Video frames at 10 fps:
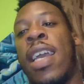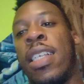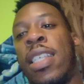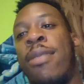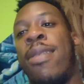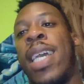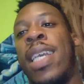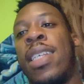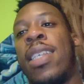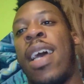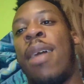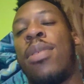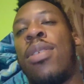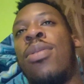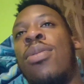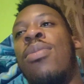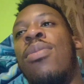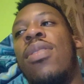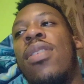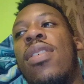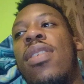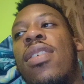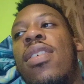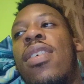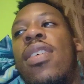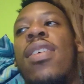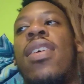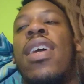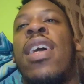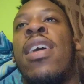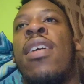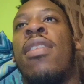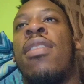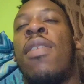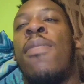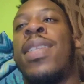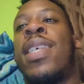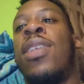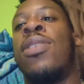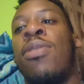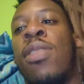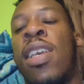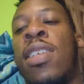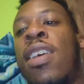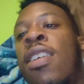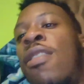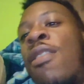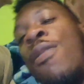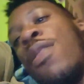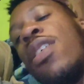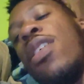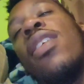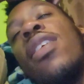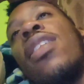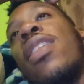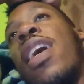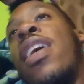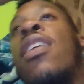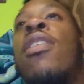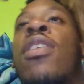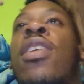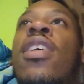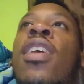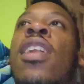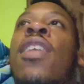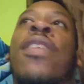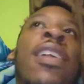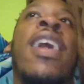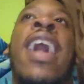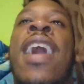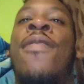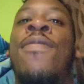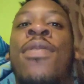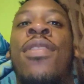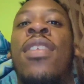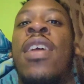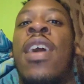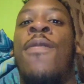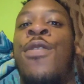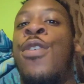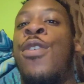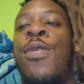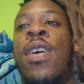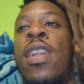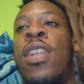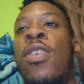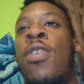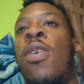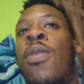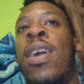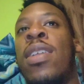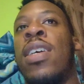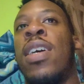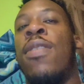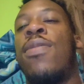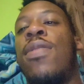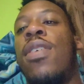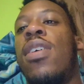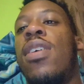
I can see why he's top 2, and the potential things that he could have done that I have no awareness of.